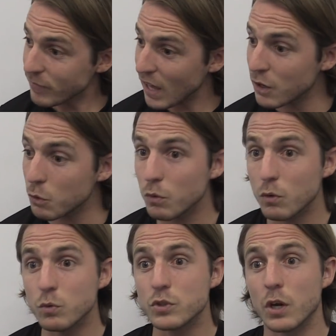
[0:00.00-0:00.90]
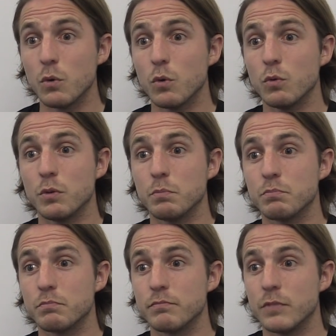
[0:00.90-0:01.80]
And also all the
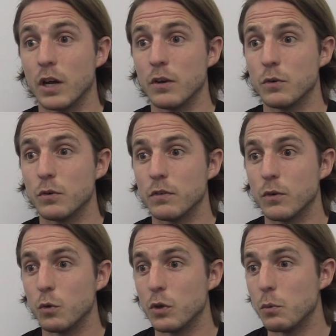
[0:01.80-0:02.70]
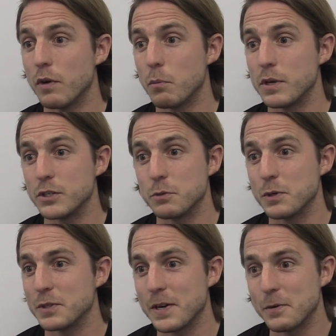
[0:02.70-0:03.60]
all-weather pitches
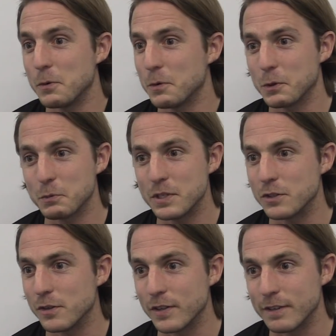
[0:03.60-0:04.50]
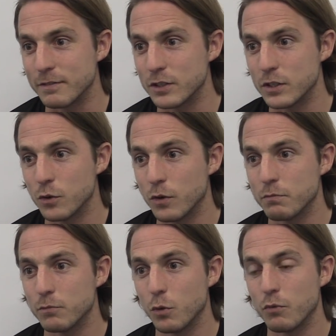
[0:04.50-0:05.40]
booked out all across winter, aren't they? Because there's
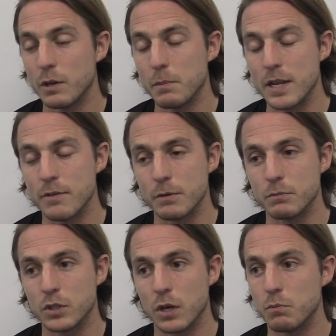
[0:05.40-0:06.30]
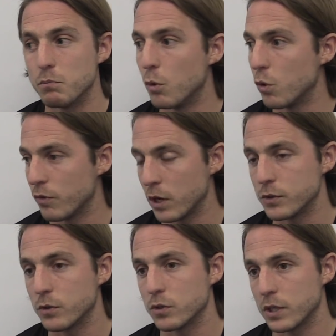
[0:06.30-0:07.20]
not really many of them. So more of
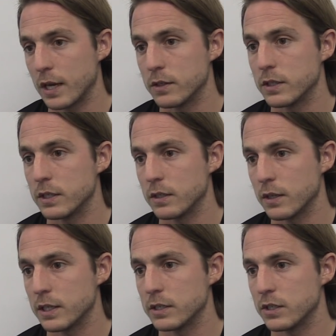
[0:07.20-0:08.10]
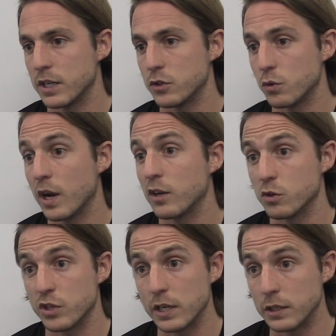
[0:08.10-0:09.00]
those across the county, I think, is essential, and
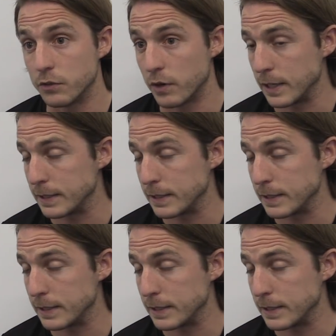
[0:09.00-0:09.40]
across England really.